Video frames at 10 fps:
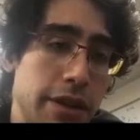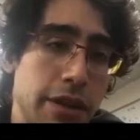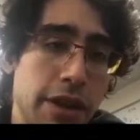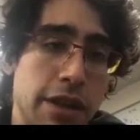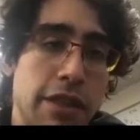
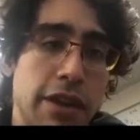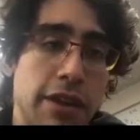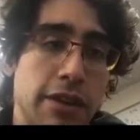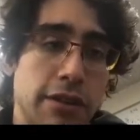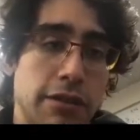and
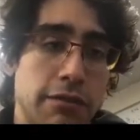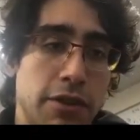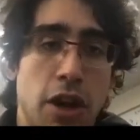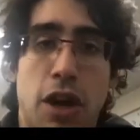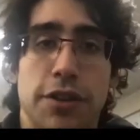then
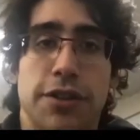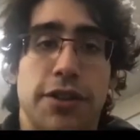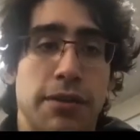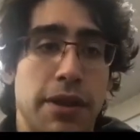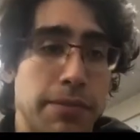cons
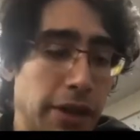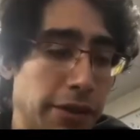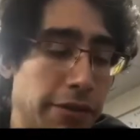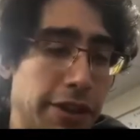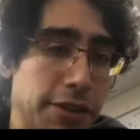and then build the
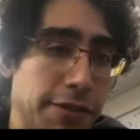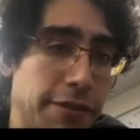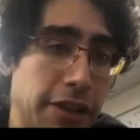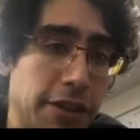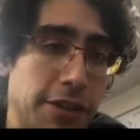rest of the
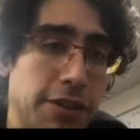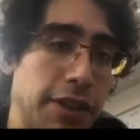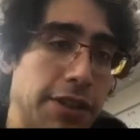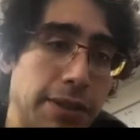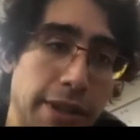vector. So
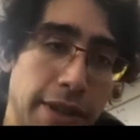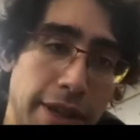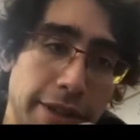let's look at that.